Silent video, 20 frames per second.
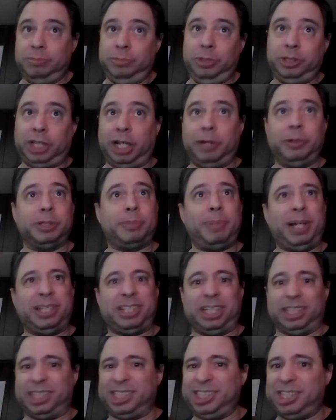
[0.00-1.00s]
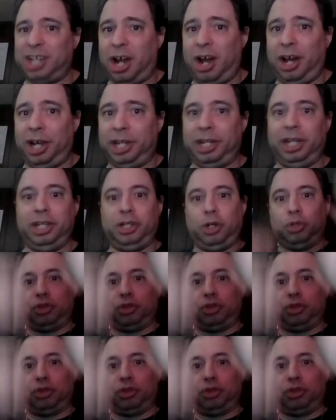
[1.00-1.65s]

Looks like he was about to sign, and he